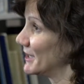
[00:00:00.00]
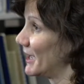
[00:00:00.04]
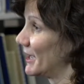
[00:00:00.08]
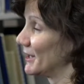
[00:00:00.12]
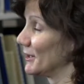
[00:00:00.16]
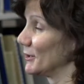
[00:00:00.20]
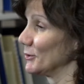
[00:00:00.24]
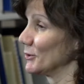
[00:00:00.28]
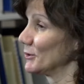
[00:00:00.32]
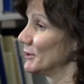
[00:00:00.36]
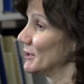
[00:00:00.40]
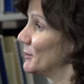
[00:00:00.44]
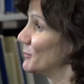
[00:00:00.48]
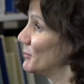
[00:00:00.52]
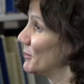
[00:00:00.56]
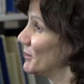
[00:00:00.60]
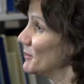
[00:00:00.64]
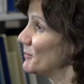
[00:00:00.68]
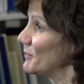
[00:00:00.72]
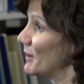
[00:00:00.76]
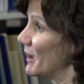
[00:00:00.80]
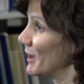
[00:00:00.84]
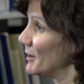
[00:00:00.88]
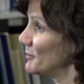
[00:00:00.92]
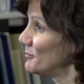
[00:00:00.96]
I had to look it up on the
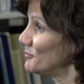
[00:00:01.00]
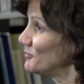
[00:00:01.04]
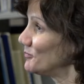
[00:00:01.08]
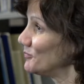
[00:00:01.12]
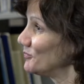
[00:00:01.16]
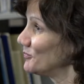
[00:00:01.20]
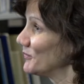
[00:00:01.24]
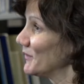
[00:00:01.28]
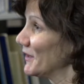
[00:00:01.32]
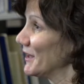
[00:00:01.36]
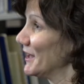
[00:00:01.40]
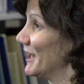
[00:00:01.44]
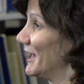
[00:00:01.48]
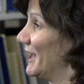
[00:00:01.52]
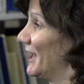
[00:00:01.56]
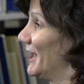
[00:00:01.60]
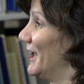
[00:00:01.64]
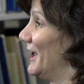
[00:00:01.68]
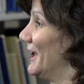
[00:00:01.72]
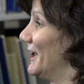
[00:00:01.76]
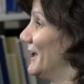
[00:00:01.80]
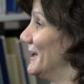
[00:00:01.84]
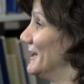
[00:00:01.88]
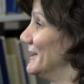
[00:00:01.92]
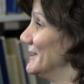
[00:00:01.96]
map,
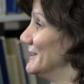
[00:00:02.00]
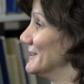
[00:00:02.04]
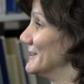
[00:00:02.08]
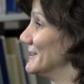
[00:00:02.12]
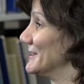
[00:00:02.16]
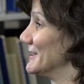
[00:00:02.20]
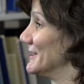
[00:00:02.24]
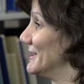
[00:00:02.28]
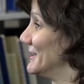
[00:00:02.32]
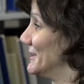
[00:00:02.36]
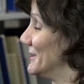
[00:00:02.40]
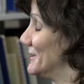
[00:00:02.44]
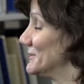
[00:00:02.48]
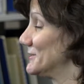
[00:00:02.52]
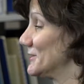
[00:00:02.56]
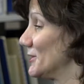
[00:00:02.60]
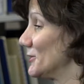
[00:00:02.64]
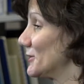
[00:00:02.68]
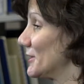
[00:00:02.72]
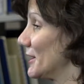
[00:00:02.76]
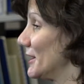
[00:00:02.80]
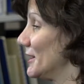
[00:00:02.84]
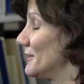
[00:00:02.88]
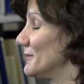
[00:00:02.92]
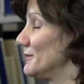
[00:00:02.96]
and I said,
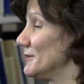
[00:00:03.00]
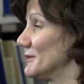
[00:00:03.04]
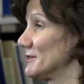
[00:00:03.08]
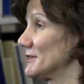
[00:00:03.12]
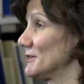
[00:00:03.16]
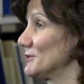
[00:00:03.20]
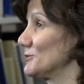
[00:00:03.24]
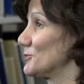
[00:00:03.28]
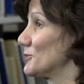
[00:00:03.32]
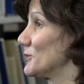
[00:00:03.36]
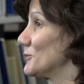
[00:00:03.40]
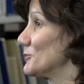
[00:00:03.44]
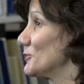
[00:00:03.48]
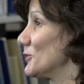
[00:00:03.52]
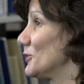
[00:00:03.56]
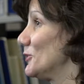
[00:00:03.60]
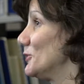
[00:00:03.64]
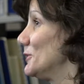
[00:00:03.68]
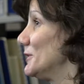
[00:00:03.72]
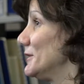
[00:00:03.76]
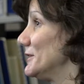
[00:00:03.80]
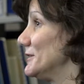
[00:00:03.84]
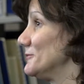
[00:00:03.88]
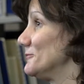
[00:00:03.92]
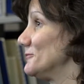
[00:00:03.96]
okay, this is where I'm
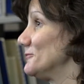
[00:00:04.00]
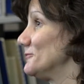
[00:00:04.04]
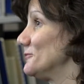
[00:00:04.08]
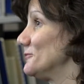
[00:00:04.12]
going.